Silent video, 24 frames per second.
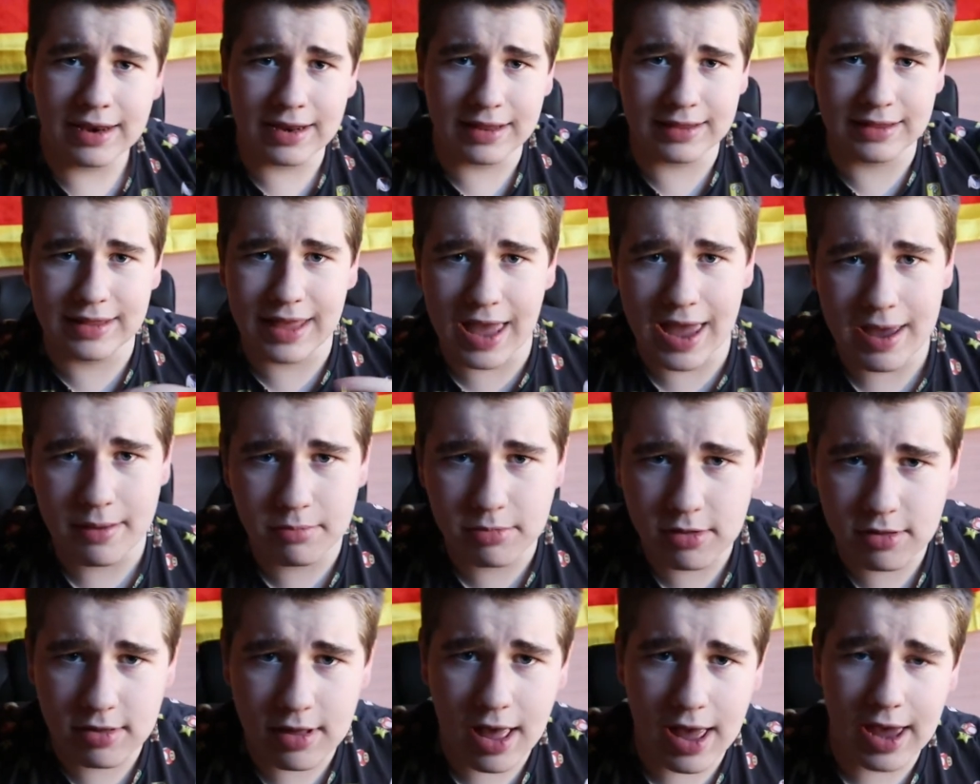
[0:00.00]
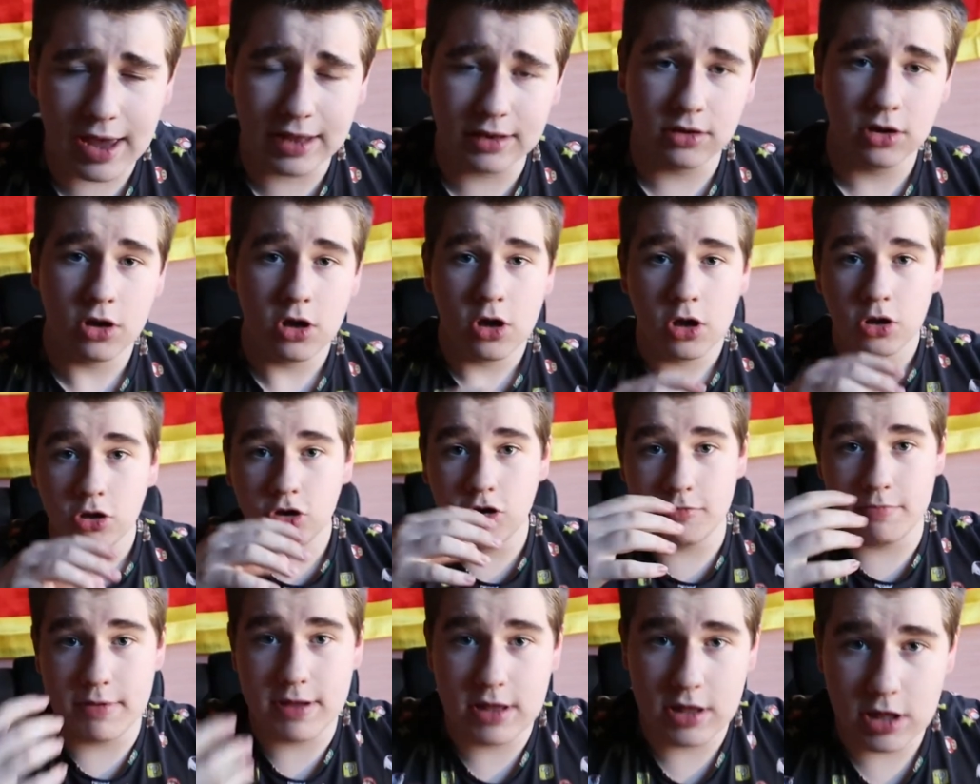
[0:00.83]
and game design
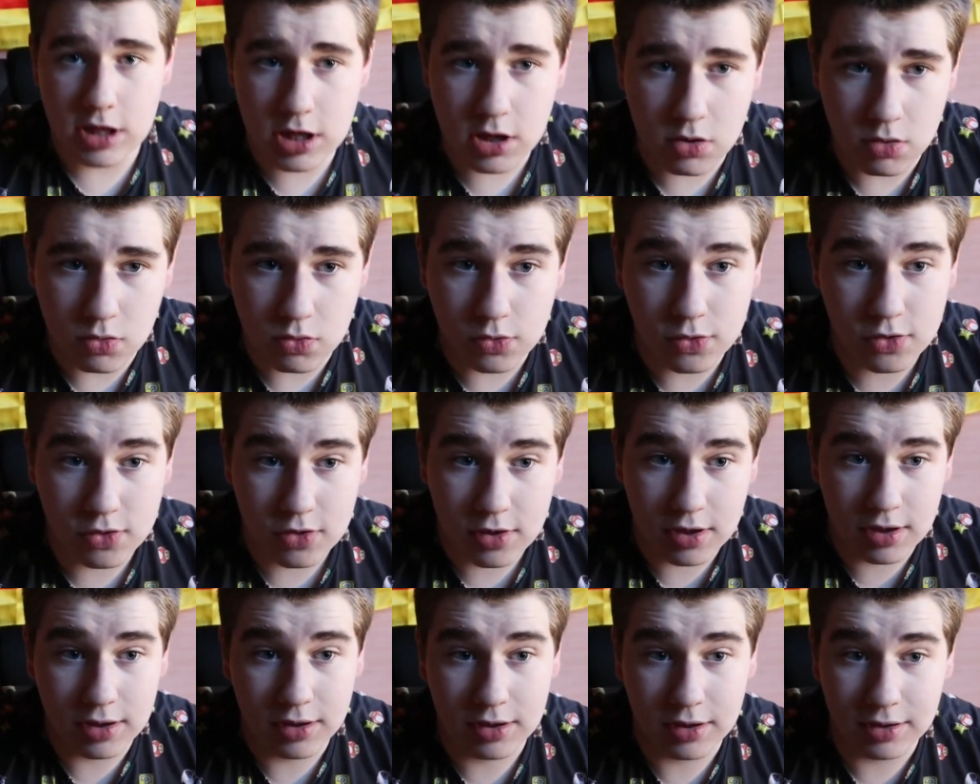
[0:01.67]
to be used.